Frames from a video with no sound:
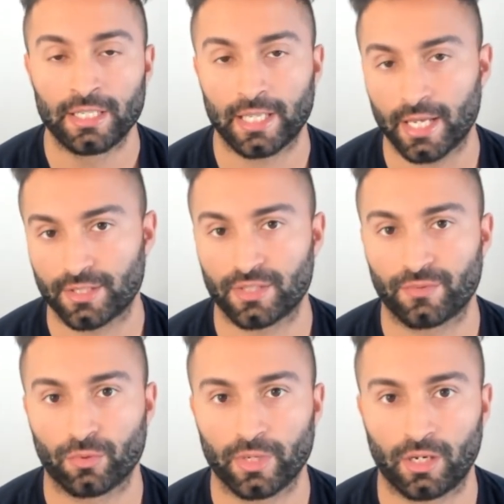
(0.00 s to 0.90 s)
Yes, it's
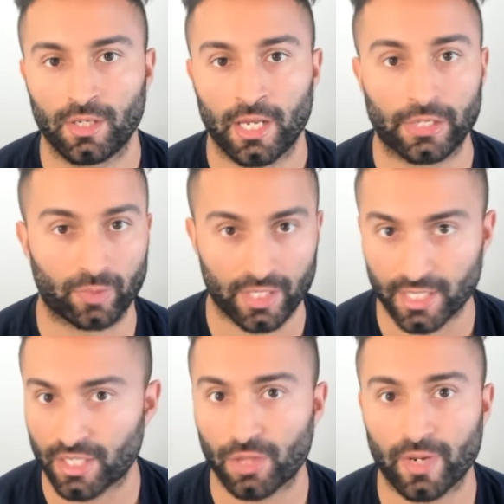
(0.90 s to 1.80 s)
for real. I was working
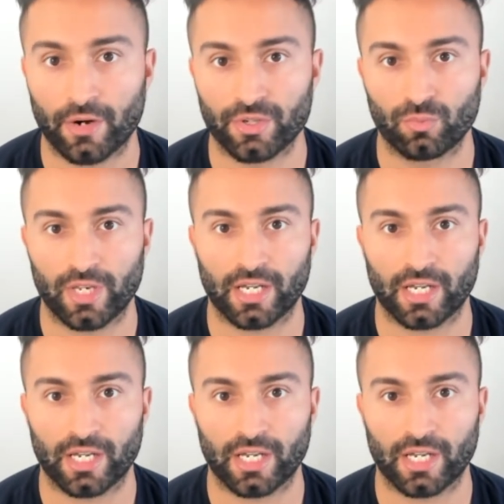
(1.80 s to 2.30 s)
63 hours a week.